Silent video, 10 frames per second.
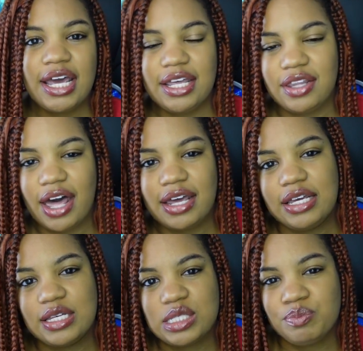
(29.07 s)
and that
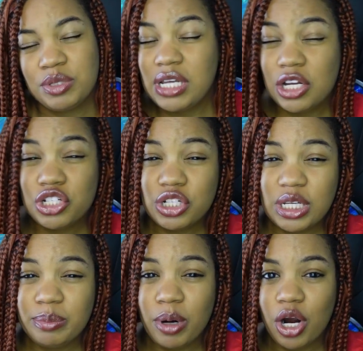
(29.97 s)
is
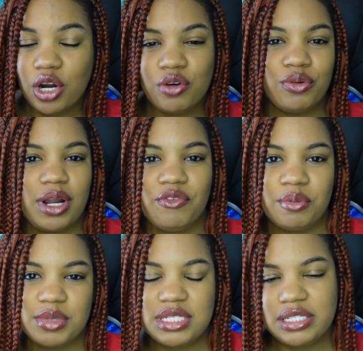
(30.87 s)
potentially part of whatever
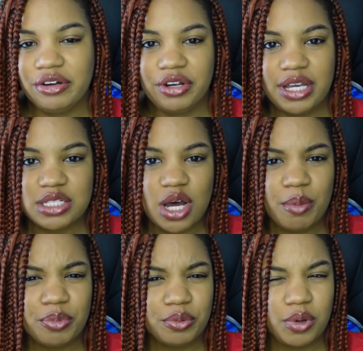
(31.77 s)
mysterious
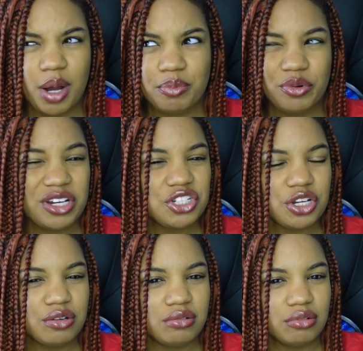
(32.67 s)

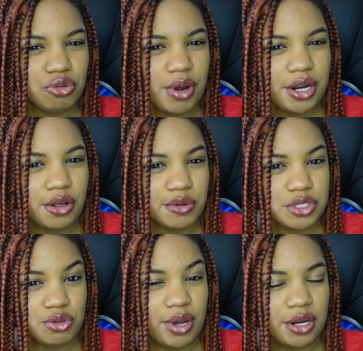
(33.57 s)
Operation
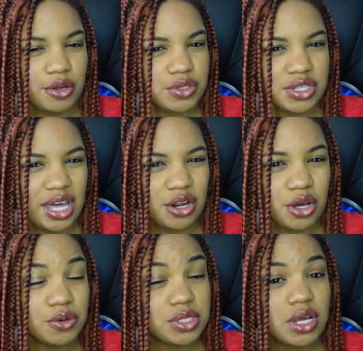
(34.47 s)
Thranos, Thranos,
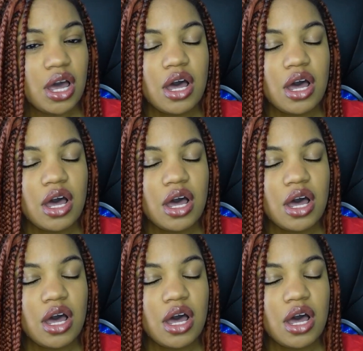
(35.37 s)
Thanos,